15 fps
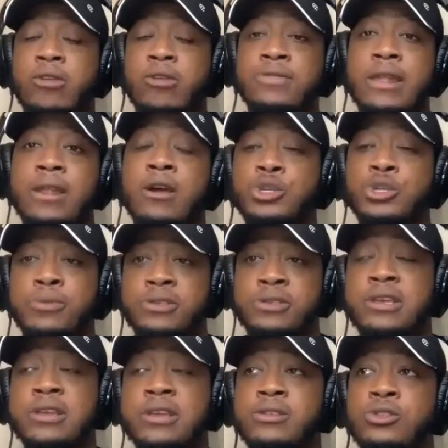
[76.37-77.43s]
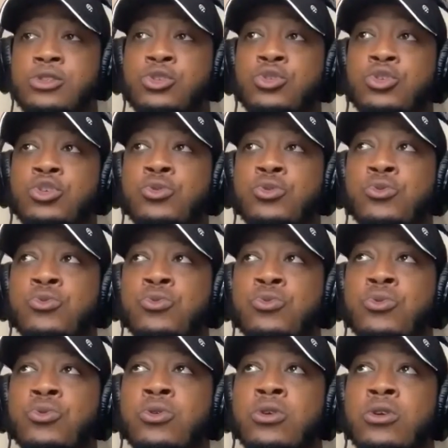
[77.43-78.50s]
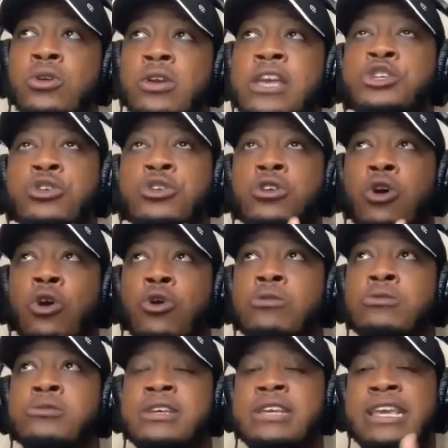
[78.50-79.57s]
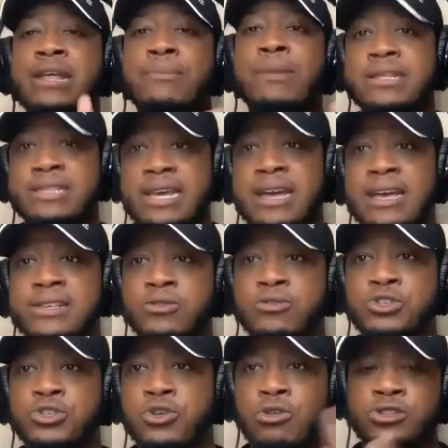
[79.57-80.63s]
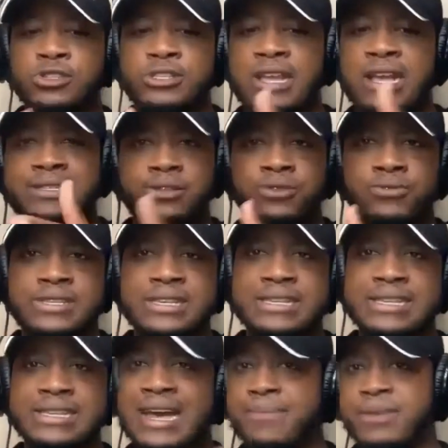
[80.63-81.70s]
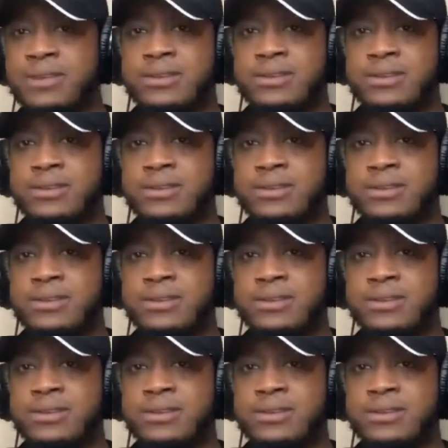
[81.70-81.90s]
with that 100%. Is your goal to get it monetized, or is your goal as doing this as a hobby?